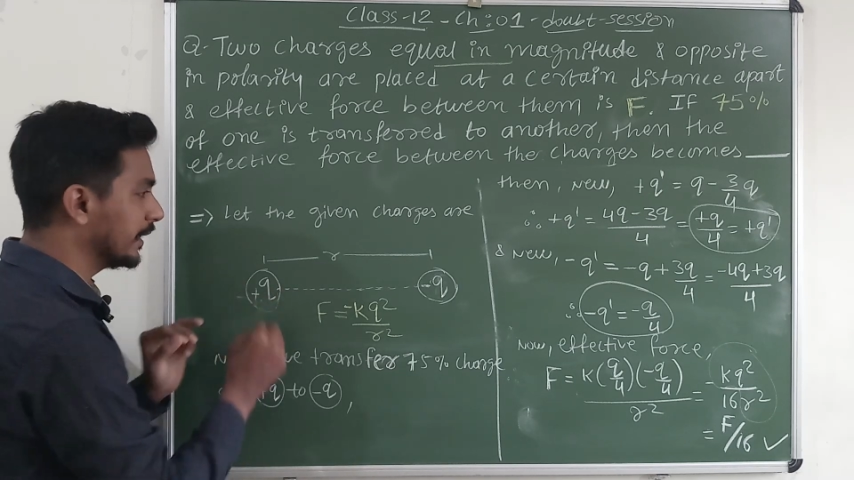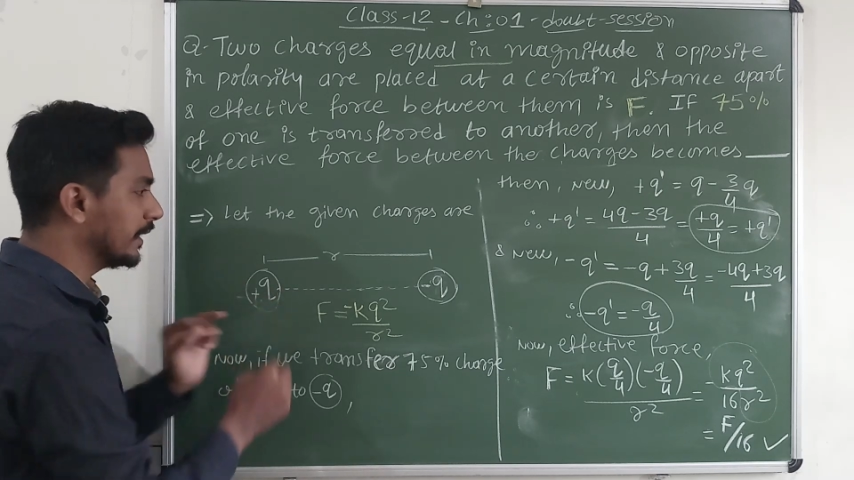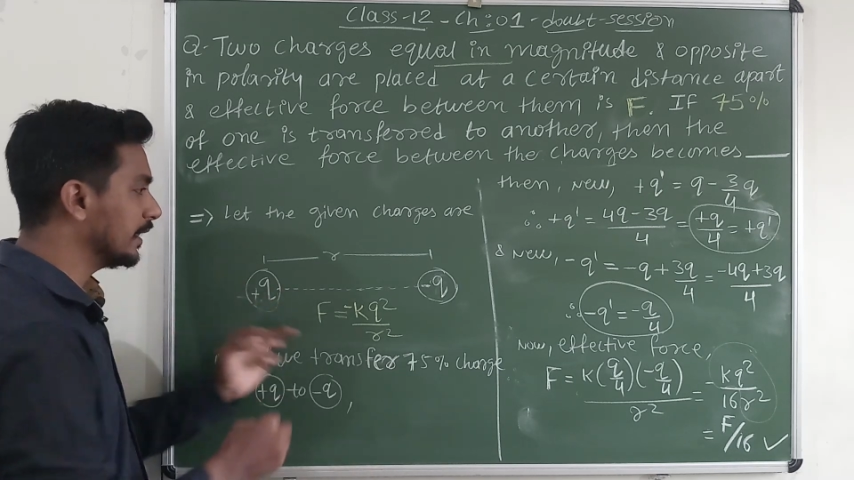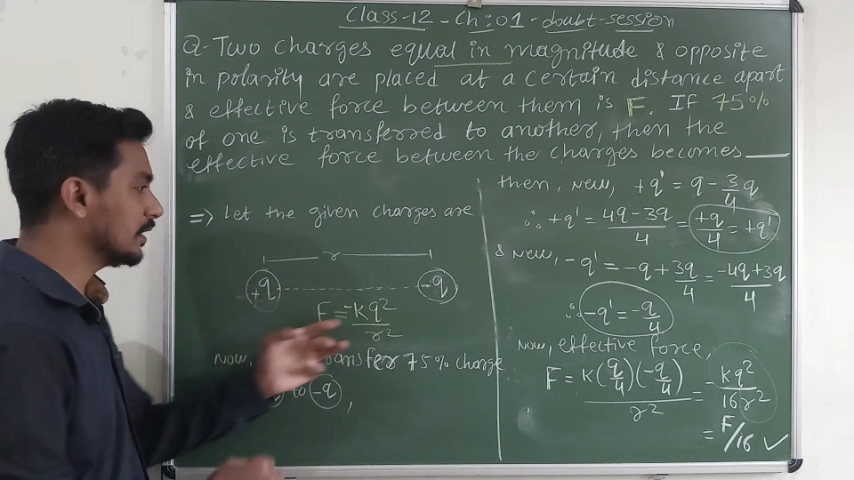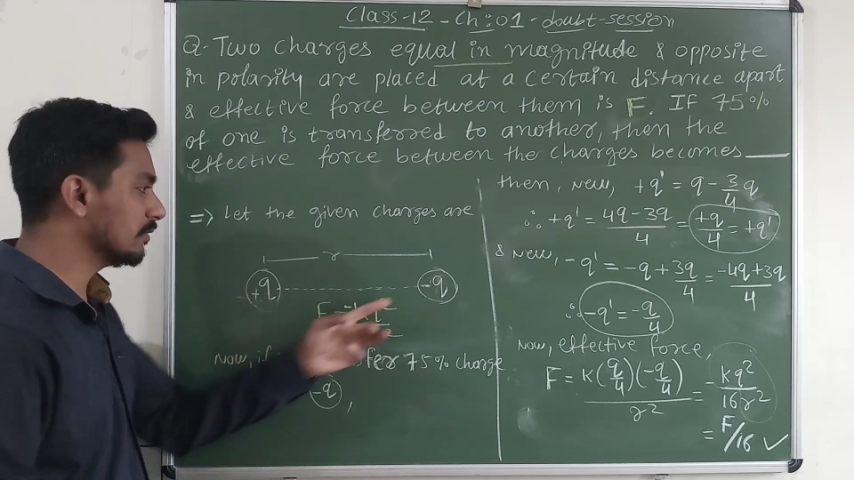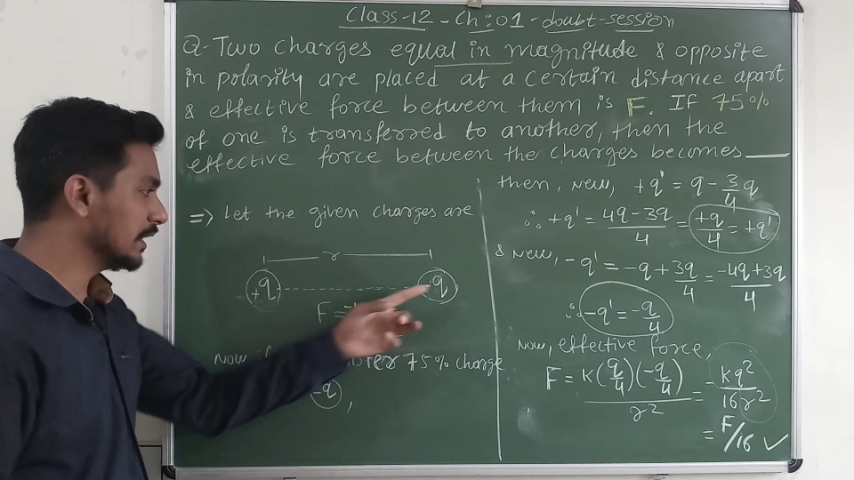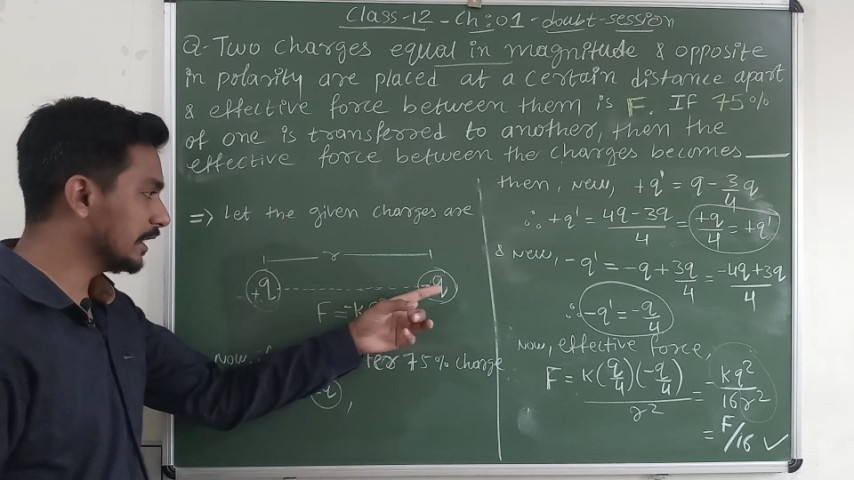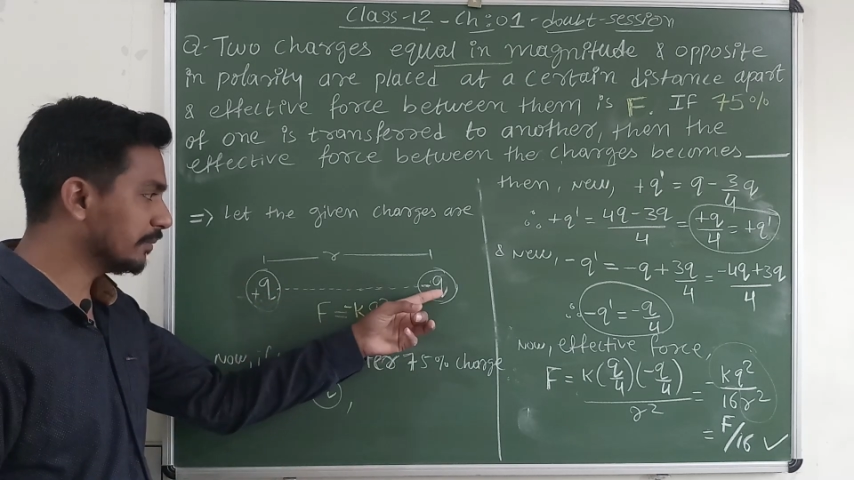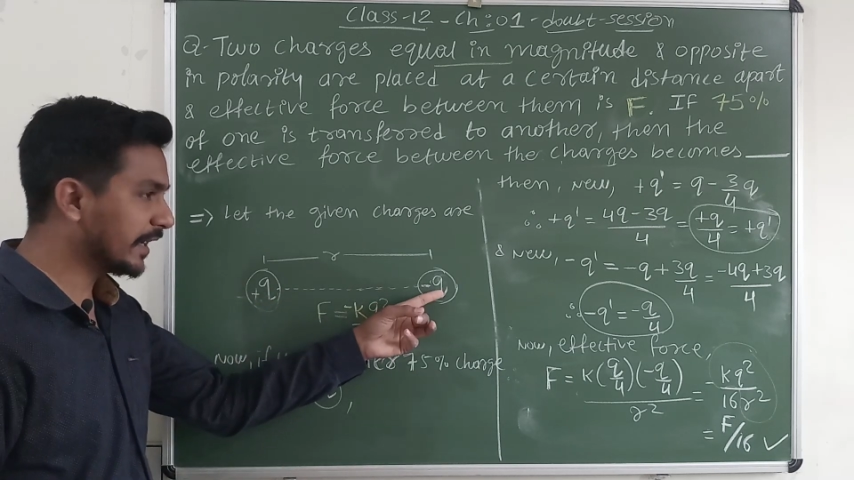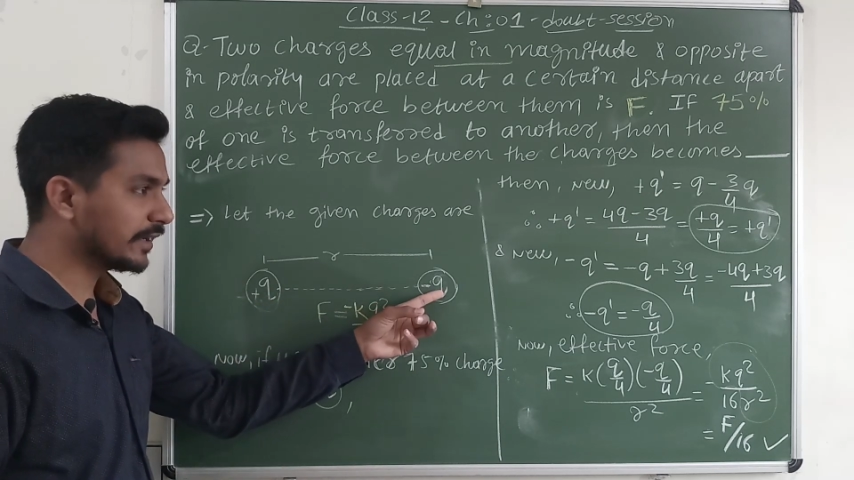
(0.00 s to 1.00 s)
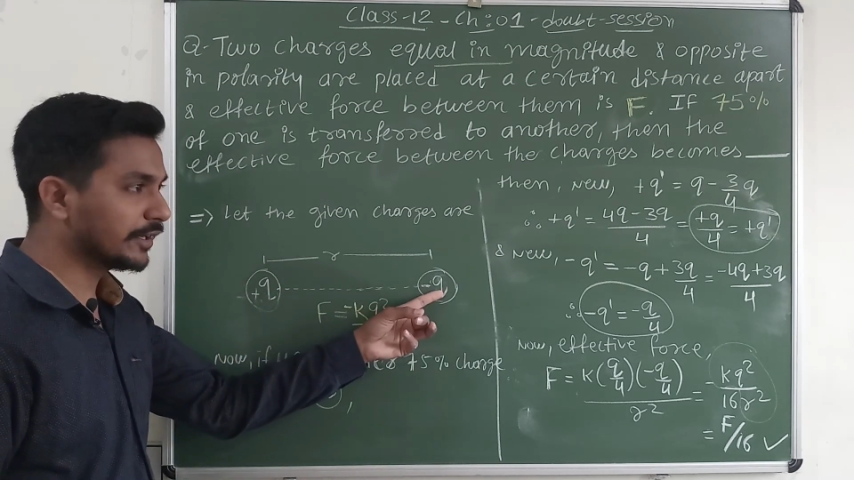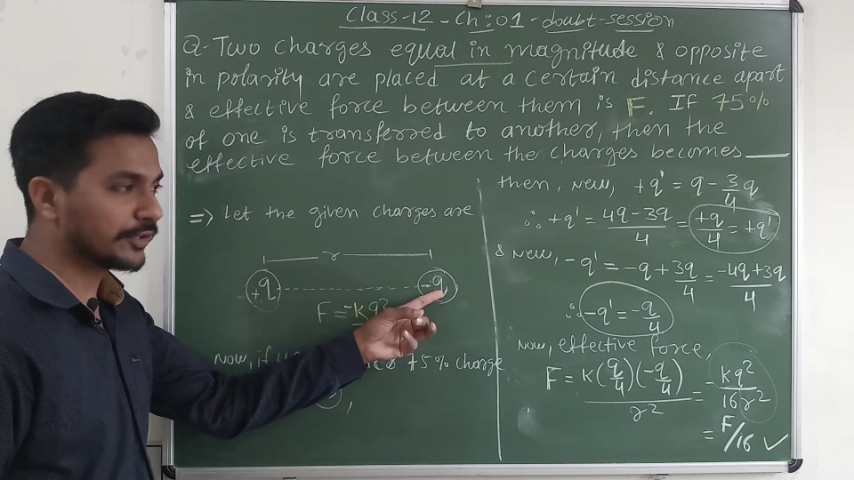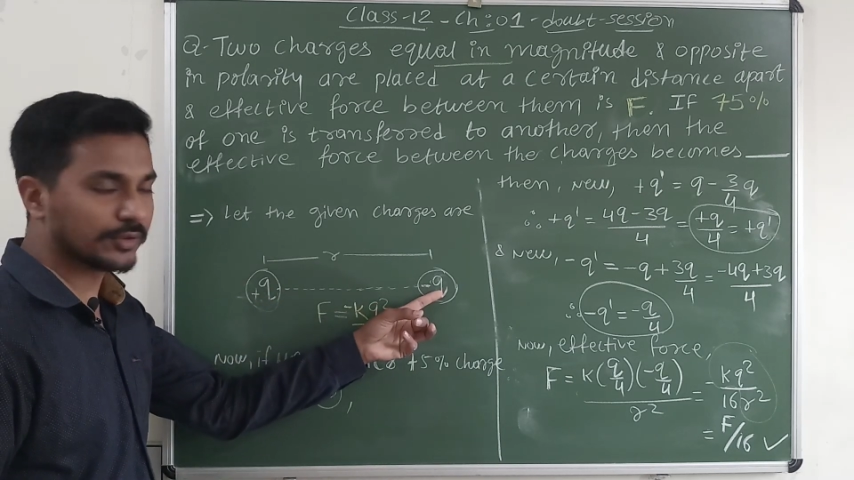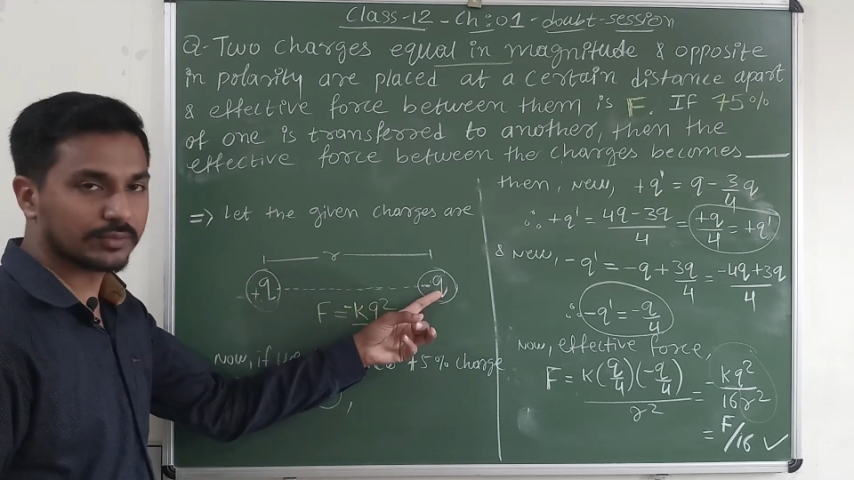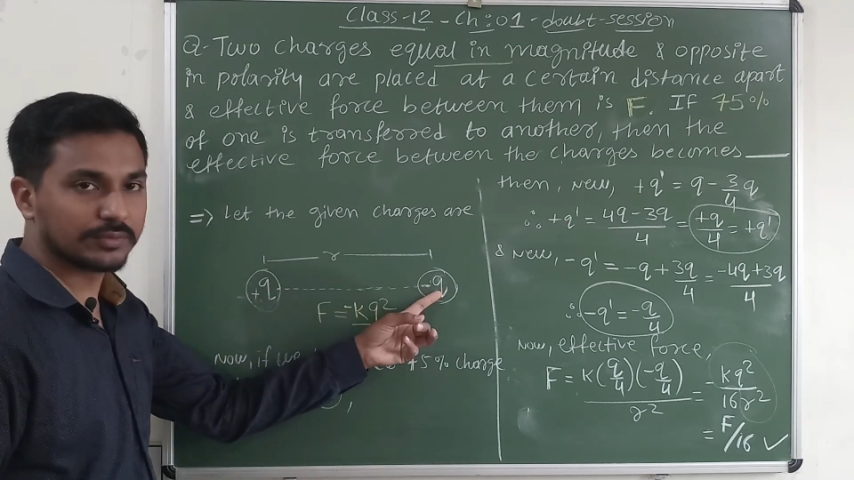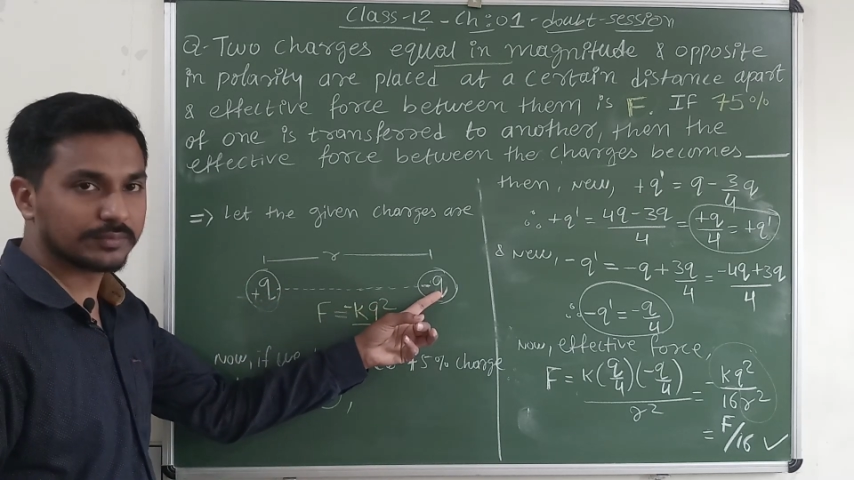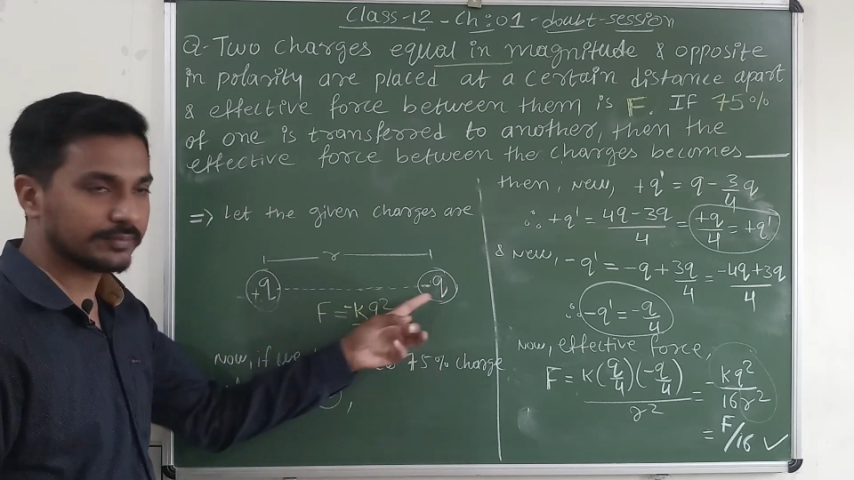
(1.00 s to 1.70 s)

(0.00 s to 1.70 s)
equal in magnitude,